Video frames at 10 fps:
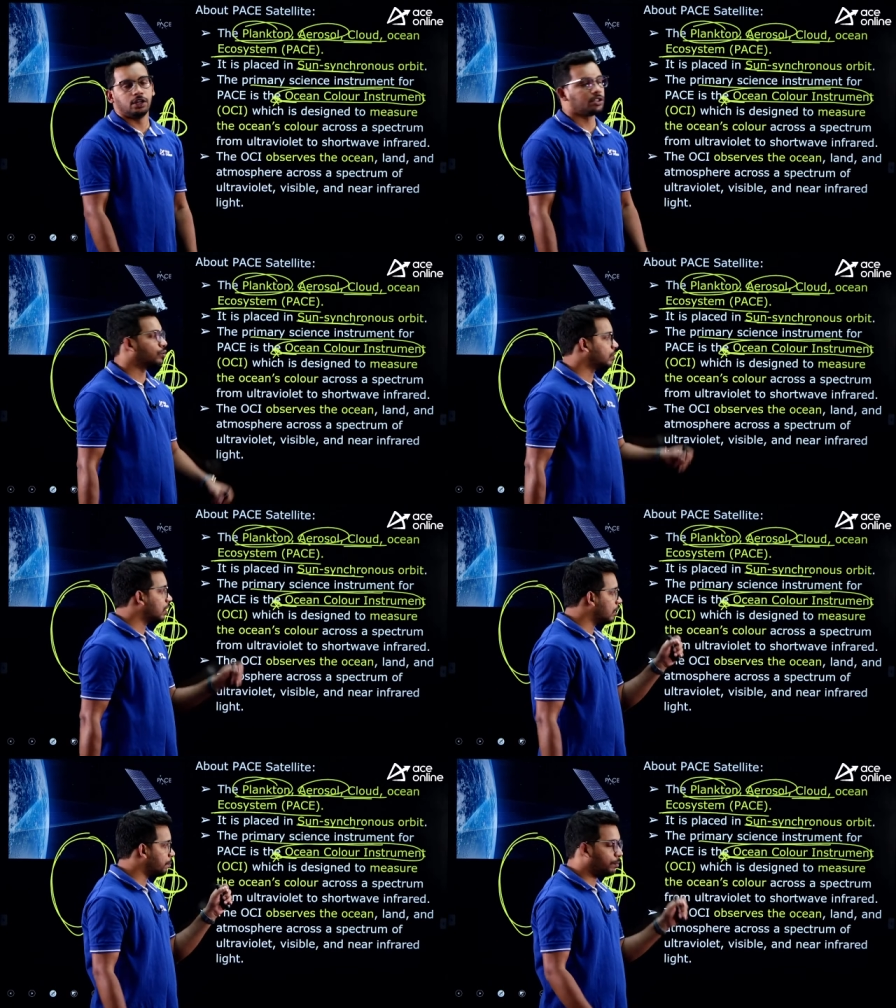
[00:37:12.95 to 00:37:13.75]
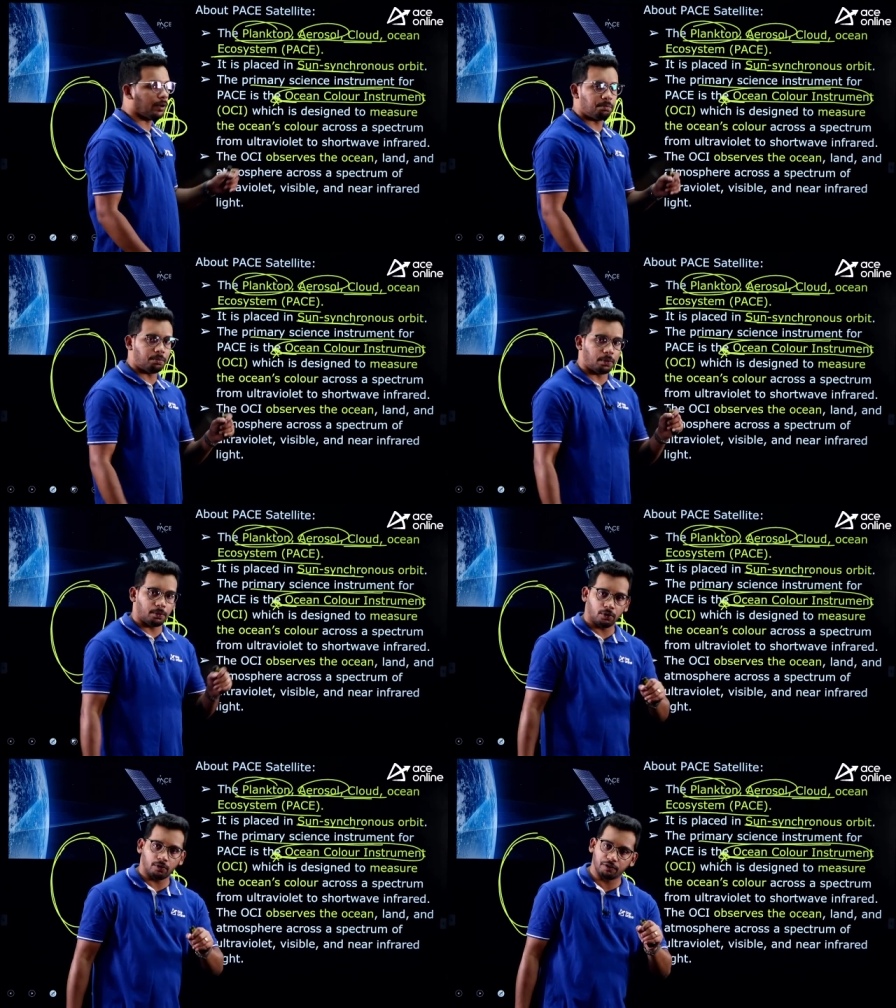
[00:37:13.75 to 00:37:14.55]
So, the uh,
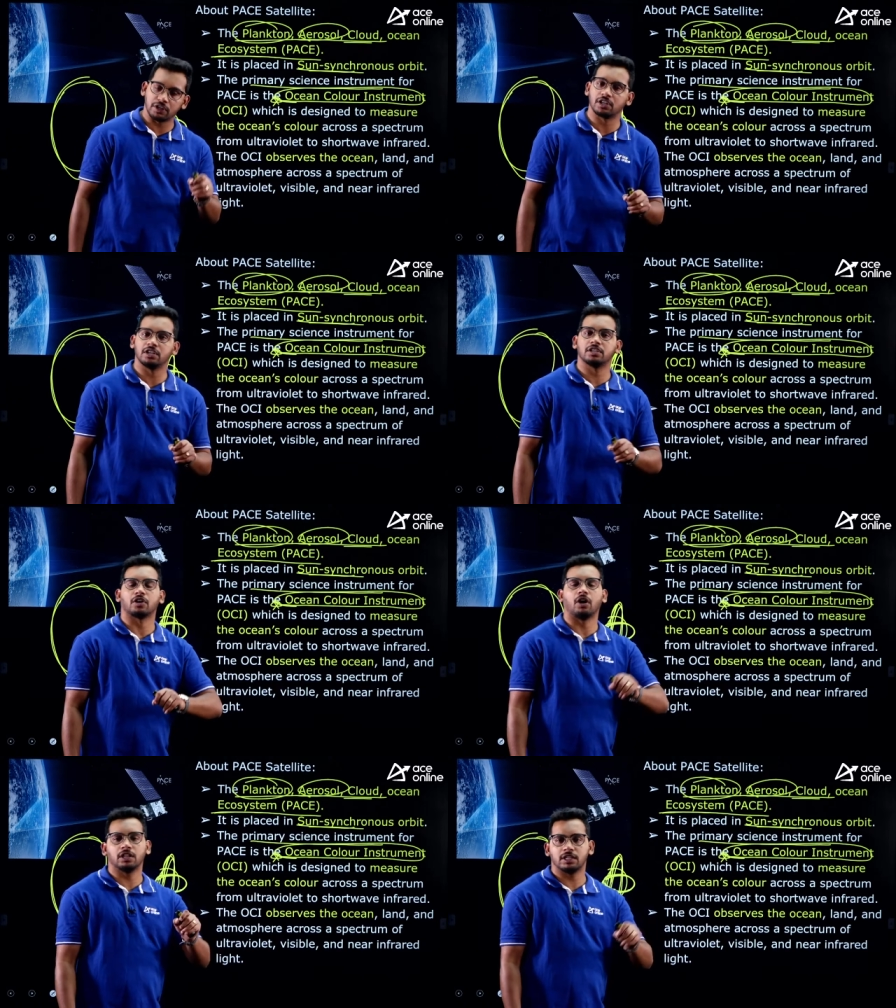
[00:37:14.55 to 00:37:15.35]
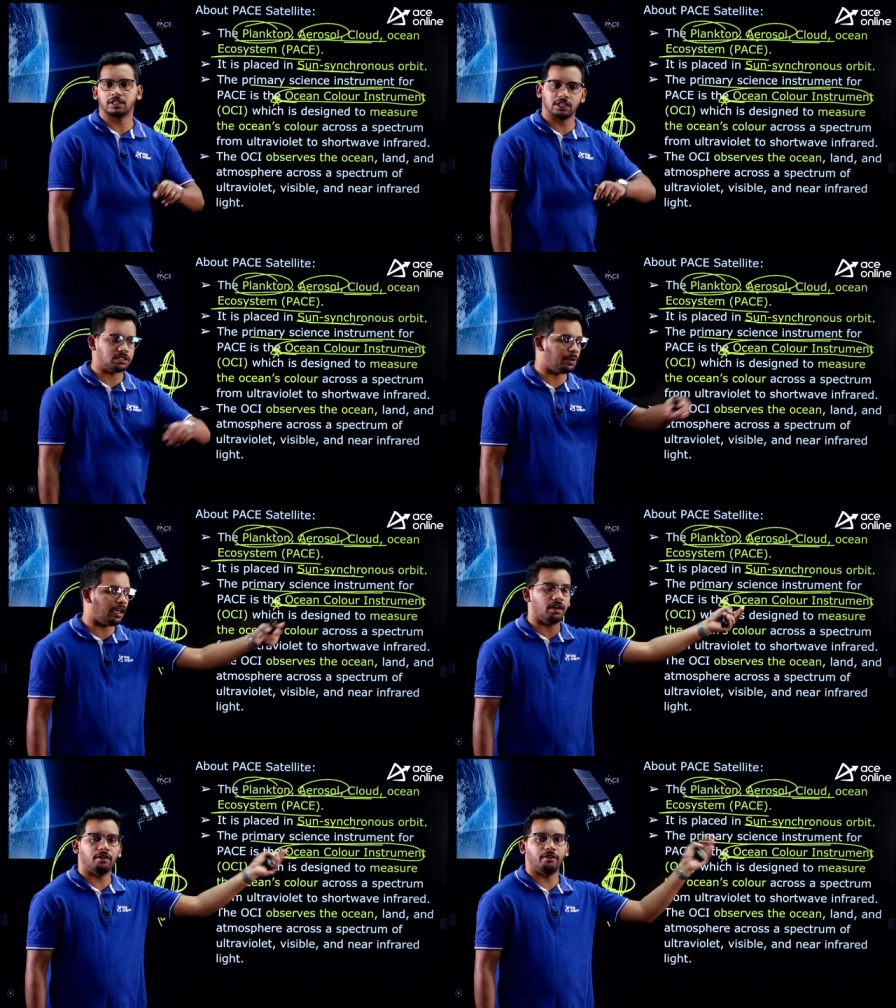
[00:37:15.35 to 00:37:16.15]
you know fisheries all these things
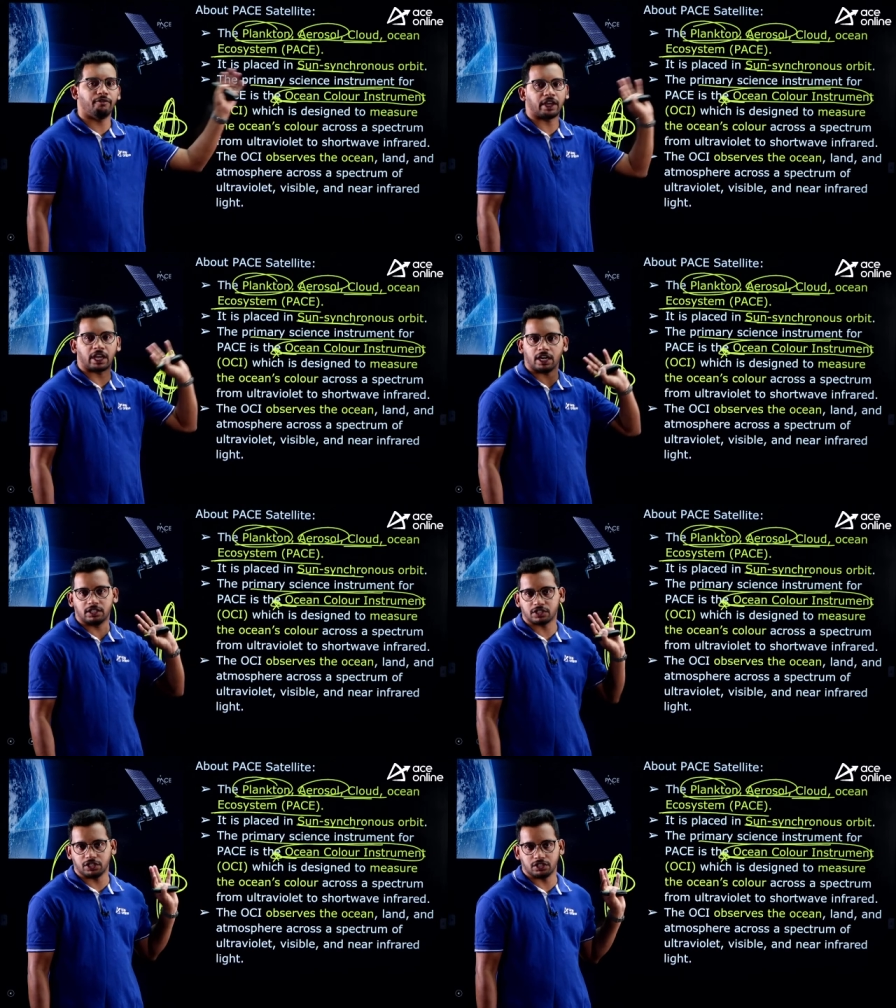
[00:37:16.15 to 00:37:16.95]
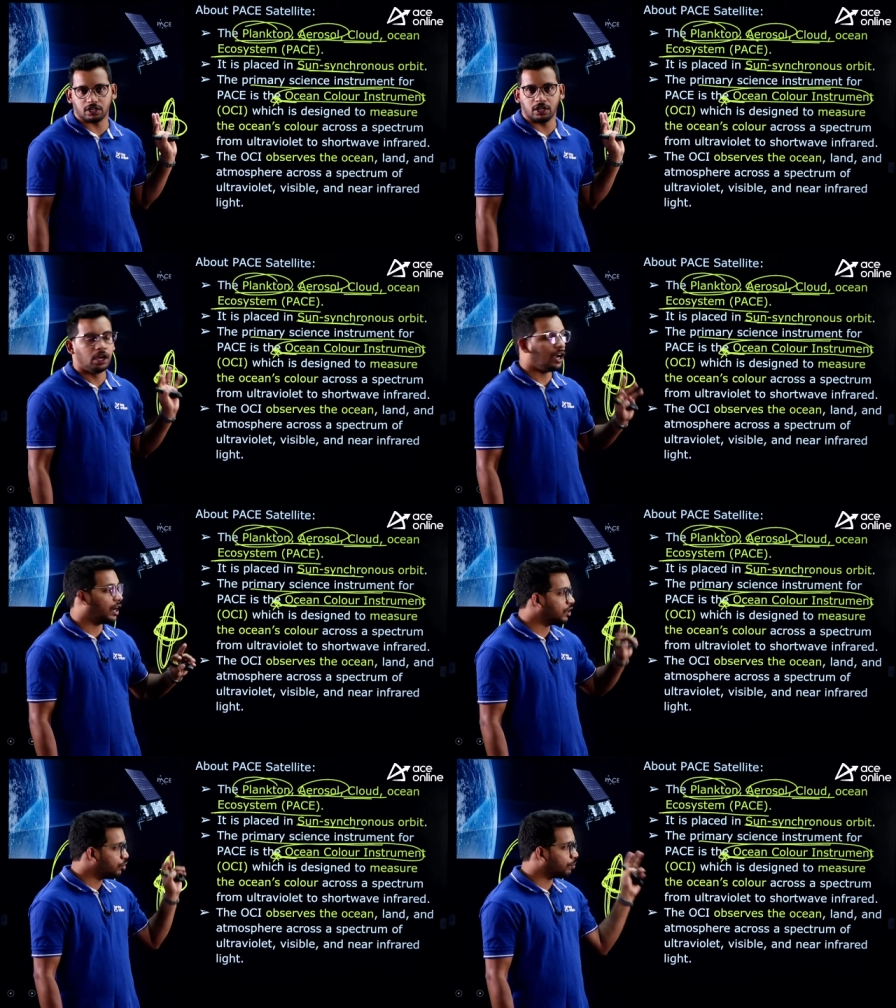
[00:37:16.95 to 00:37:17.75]
may vacate this region
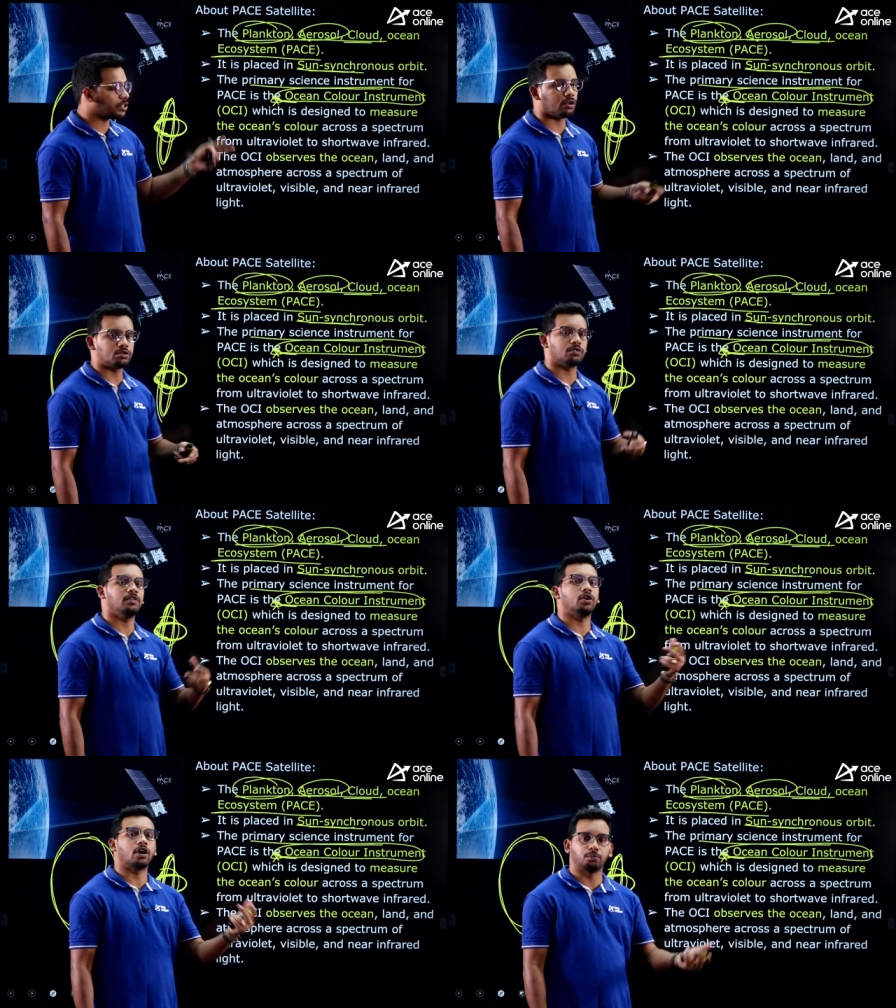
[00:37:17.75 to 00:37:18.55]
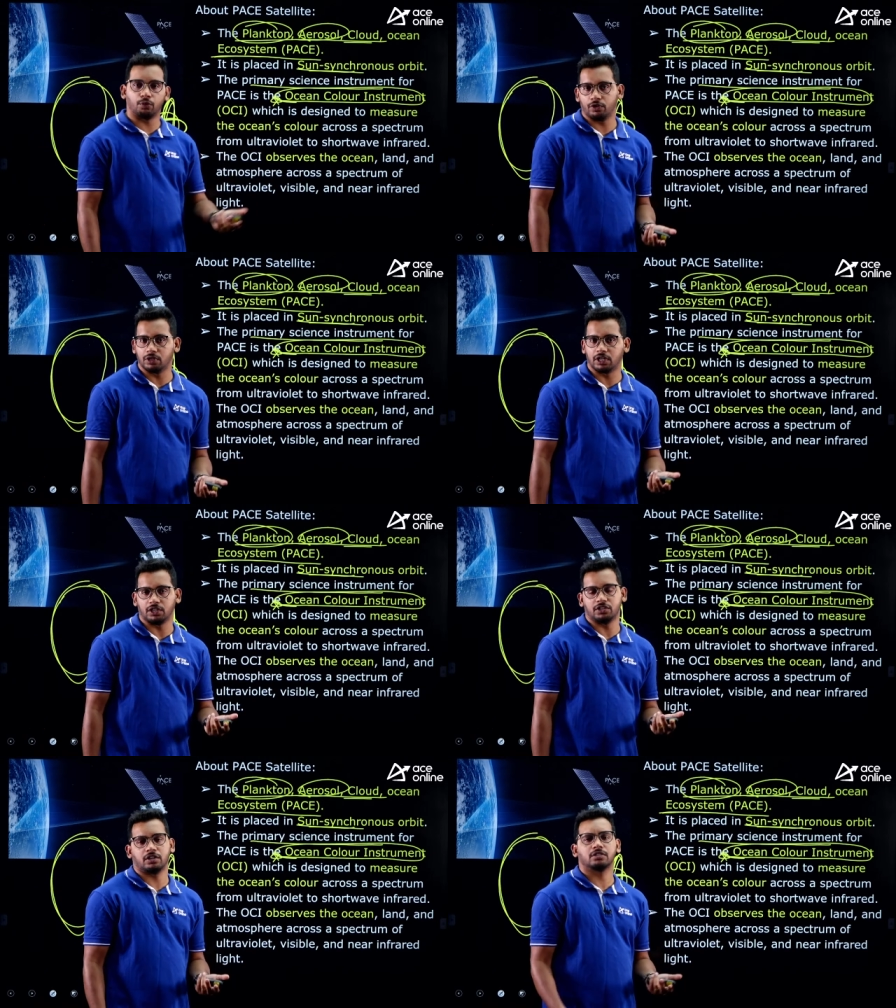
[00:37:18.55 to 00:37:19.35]
and humans also will not move into that
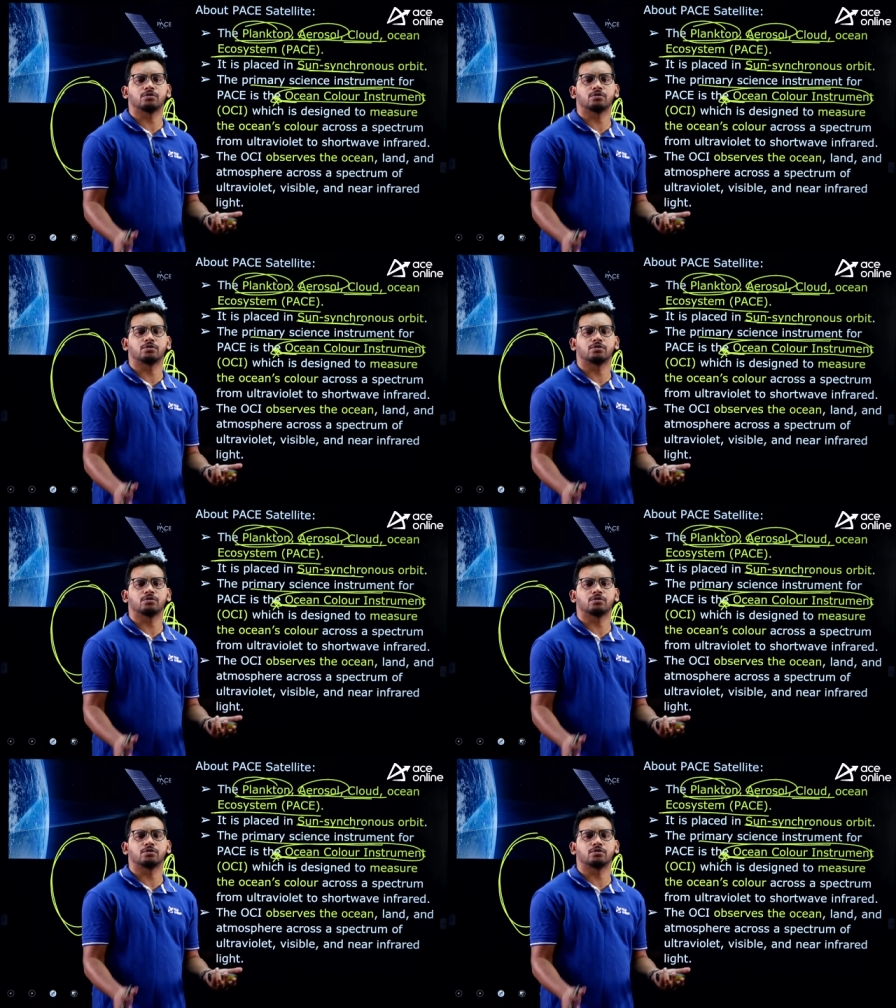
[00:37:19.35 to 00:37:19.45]
region.